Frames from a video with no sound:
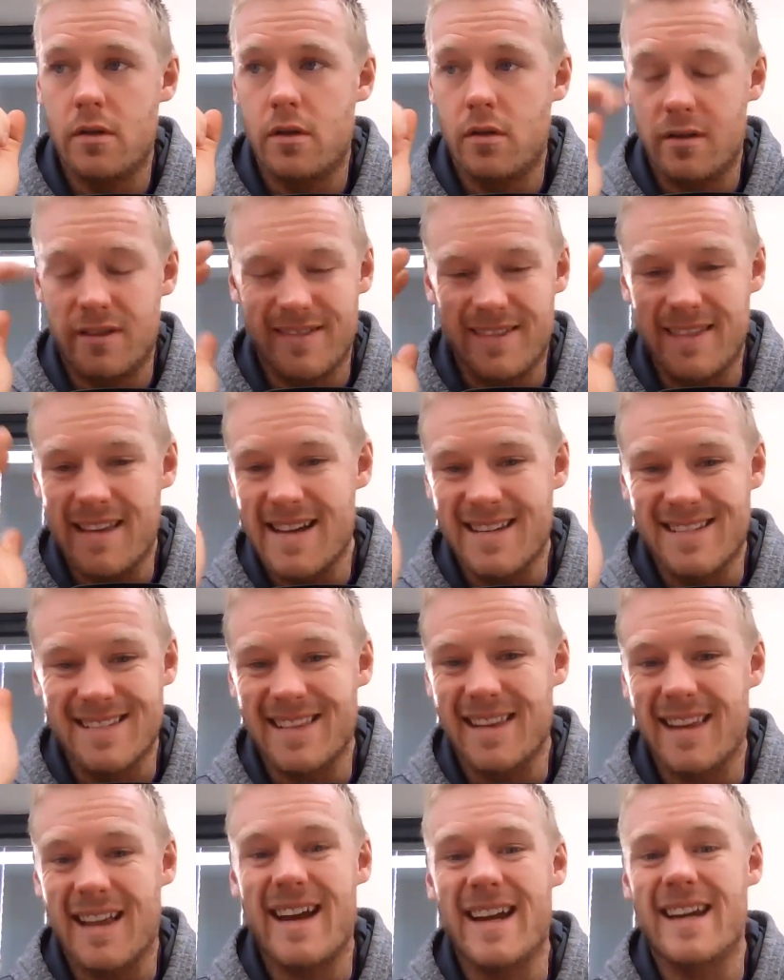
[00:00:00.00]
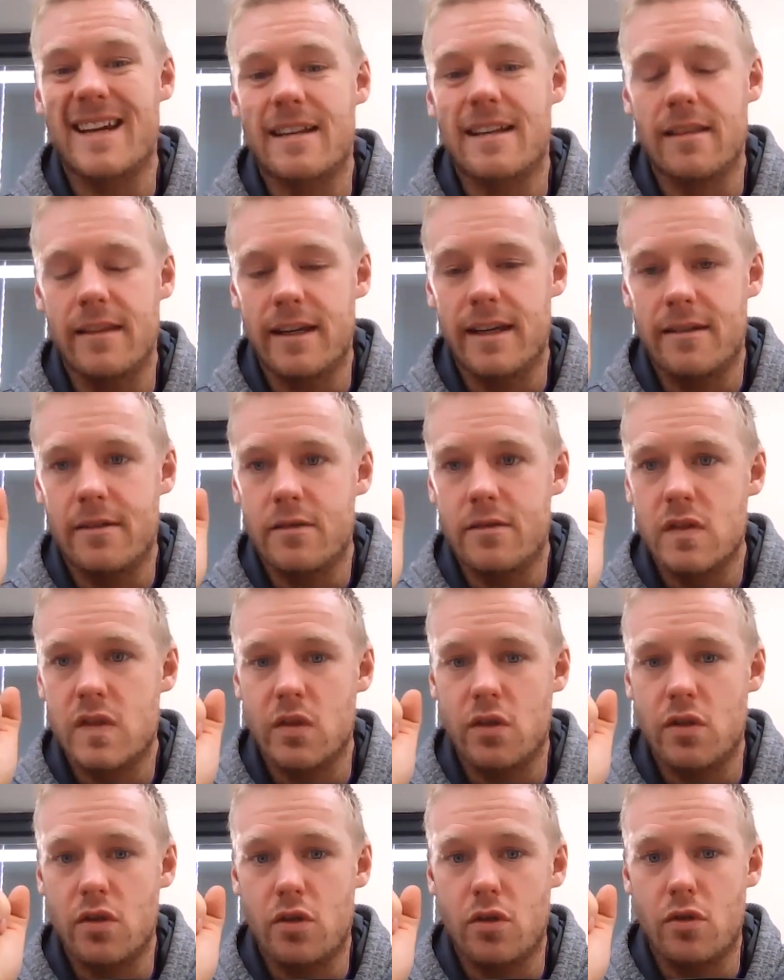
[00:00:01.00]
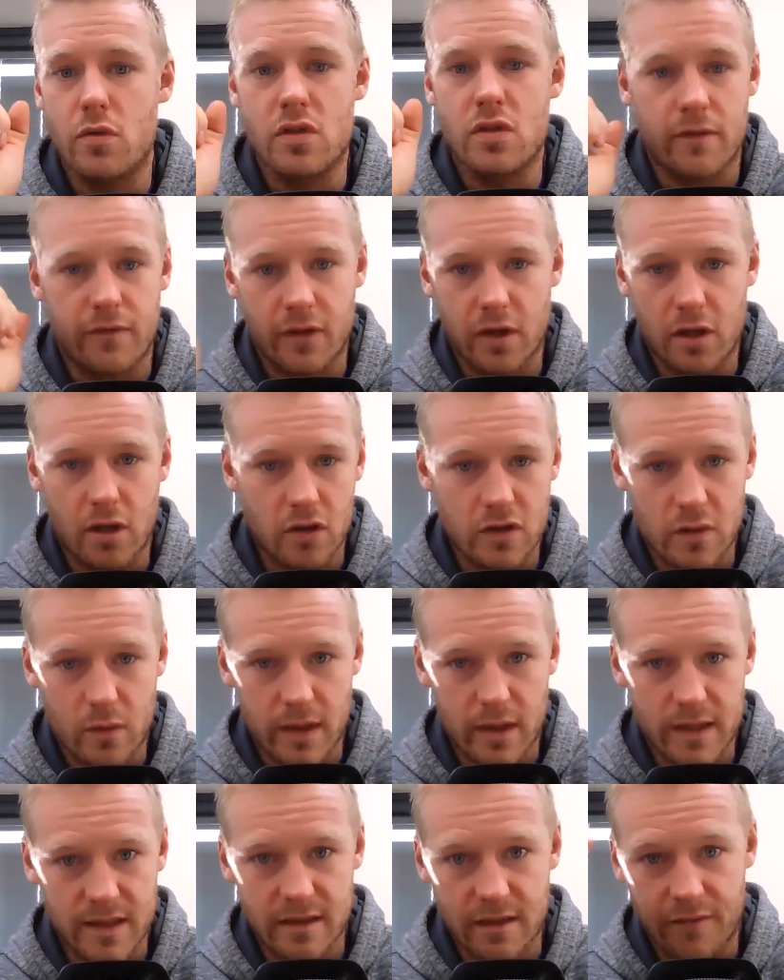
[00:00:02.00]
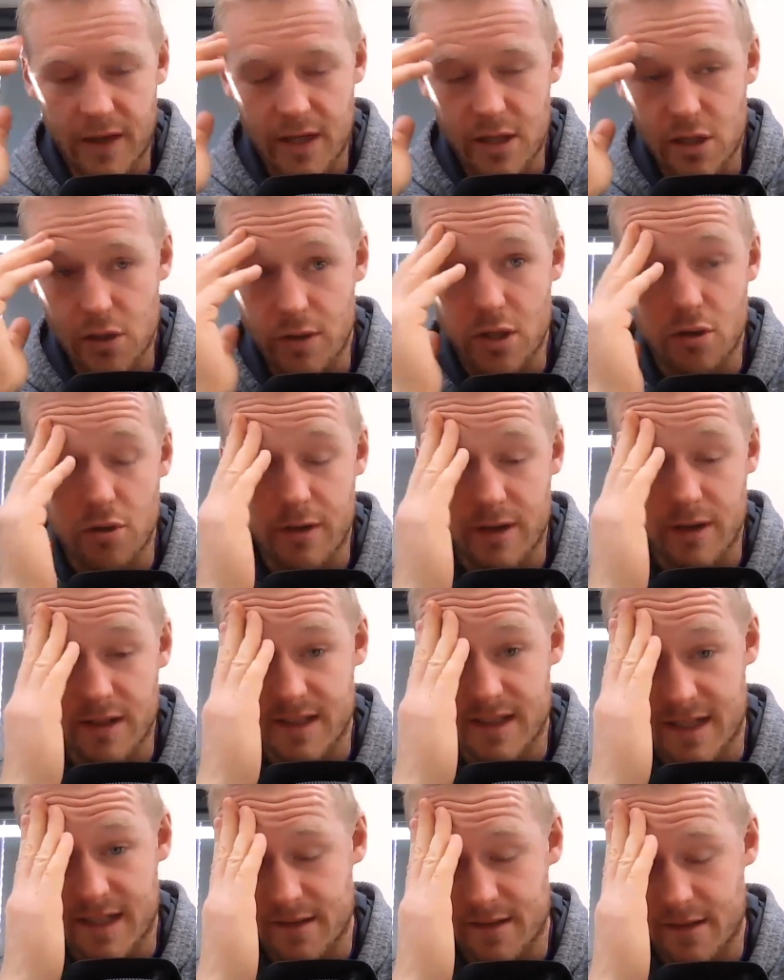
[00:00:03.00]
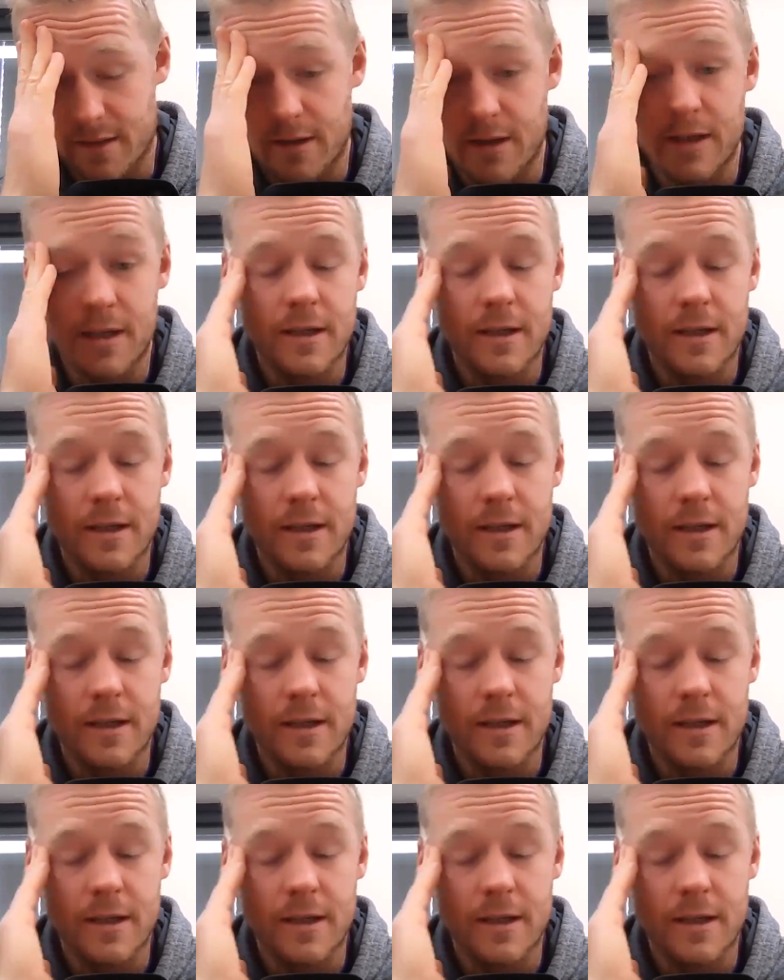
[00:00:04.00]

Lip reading: and less likely to suffer the consequences of injury during the season.